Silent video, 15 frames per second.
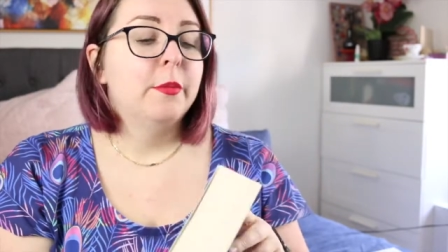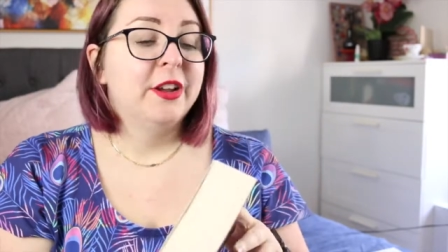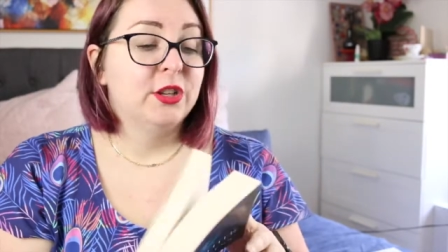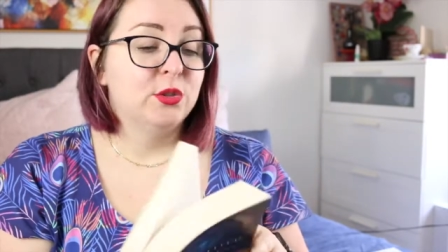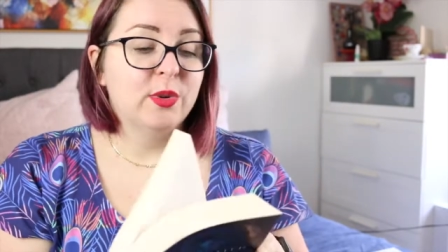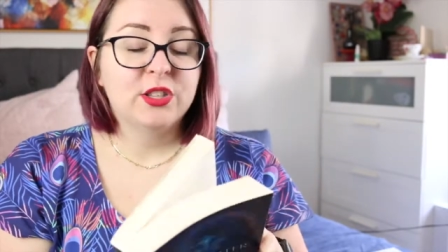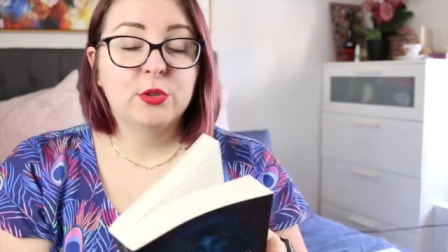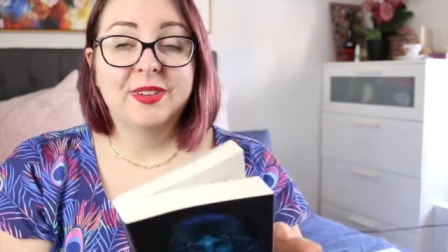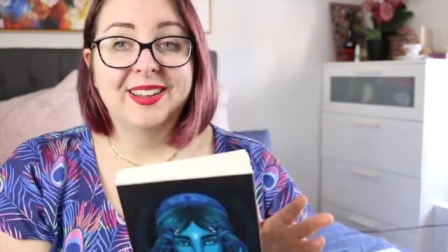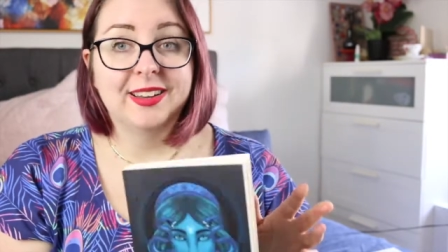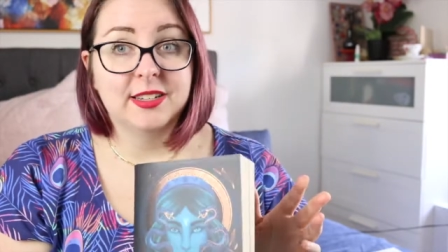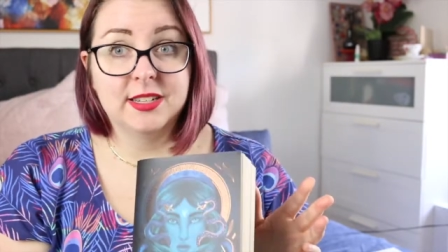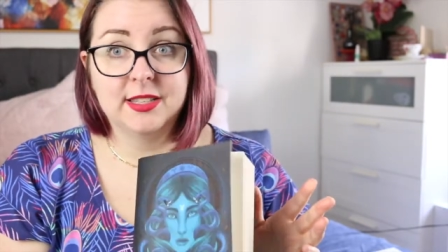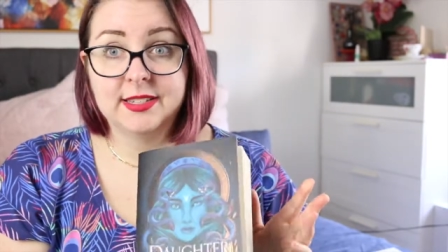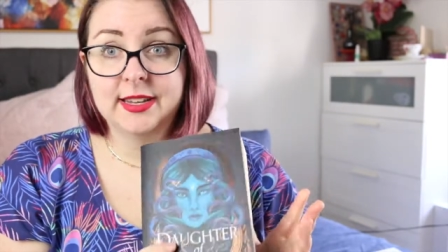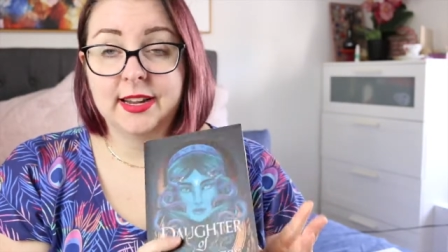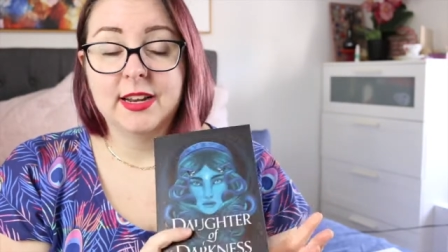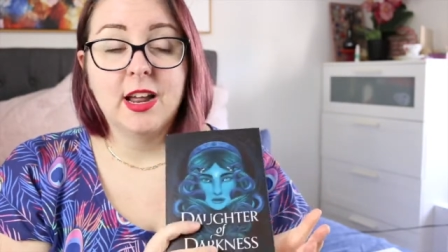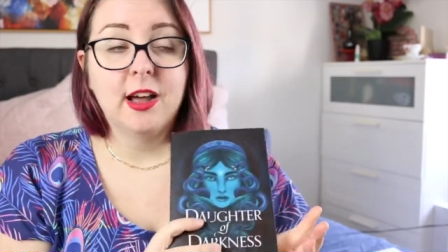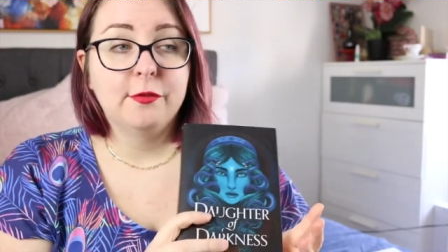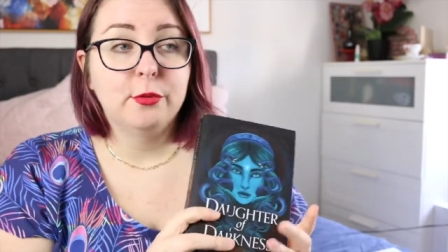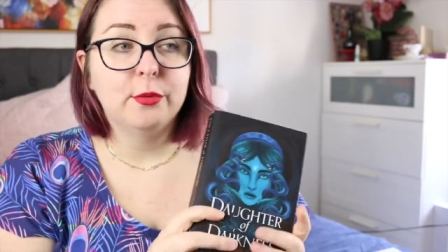because once we get into the second
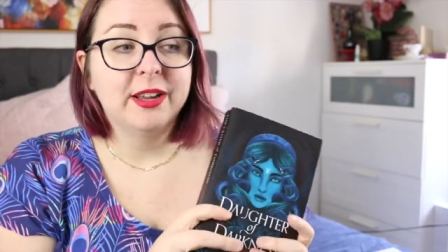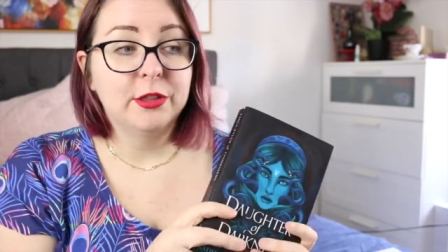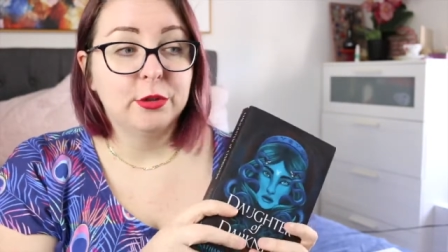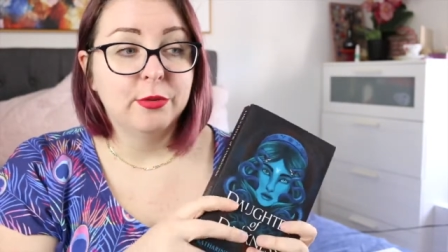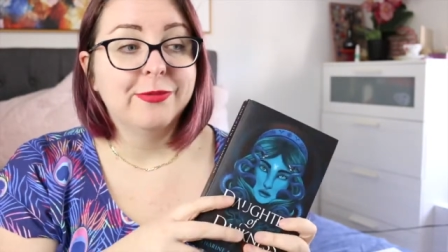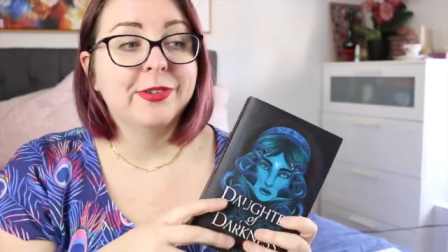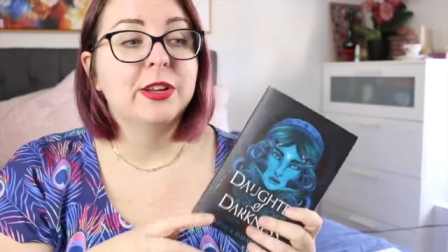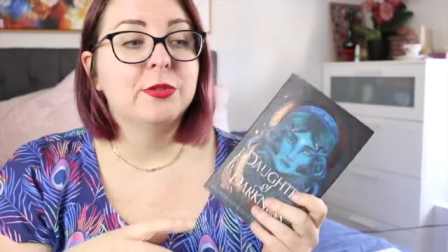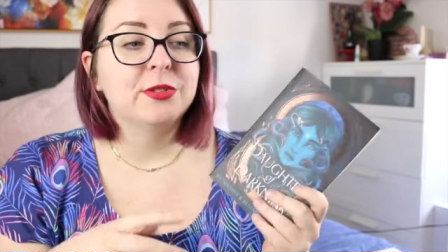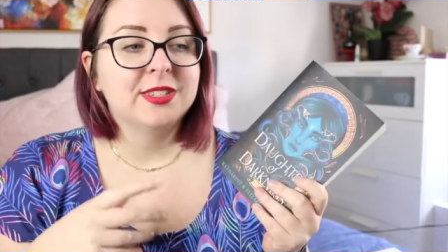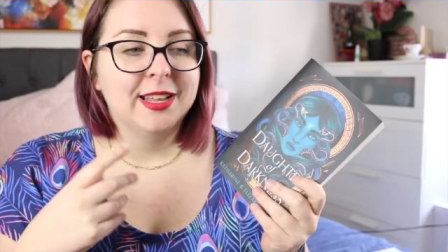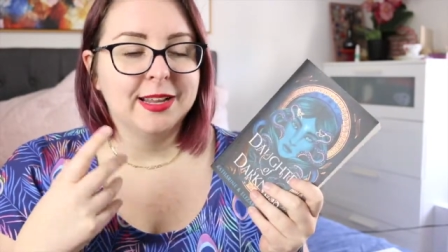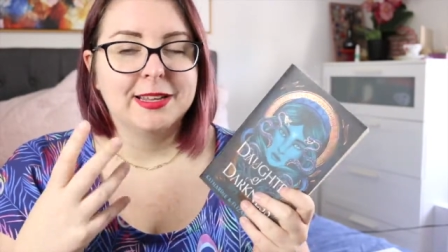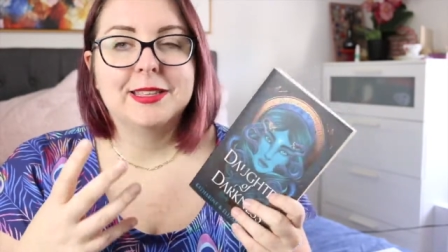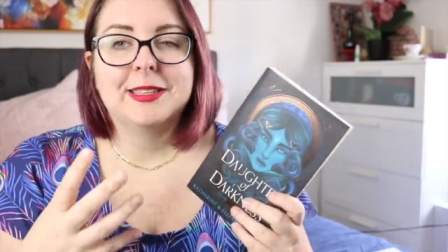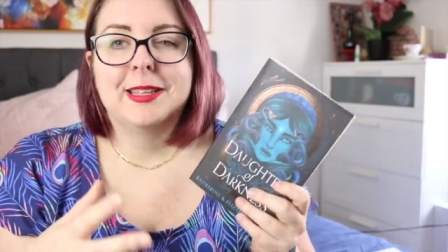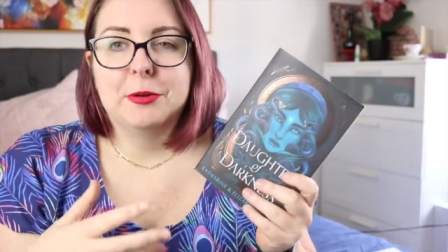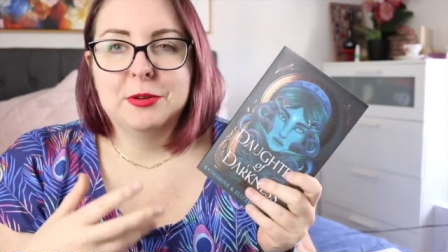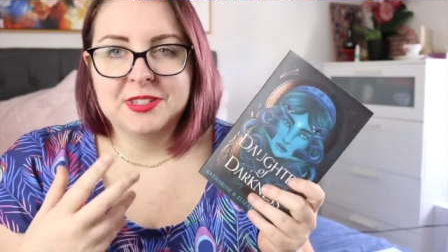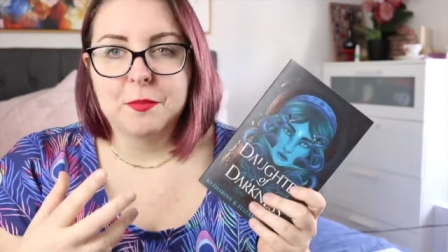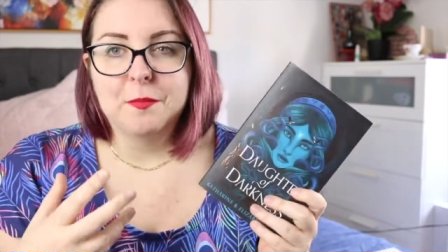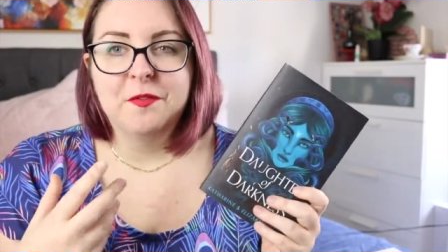half and we get the reveals like there
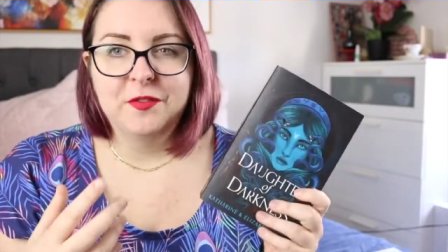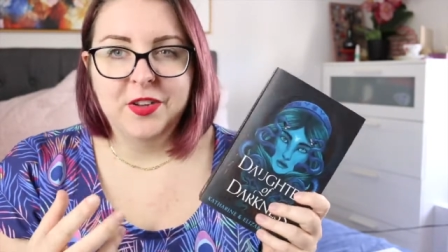are some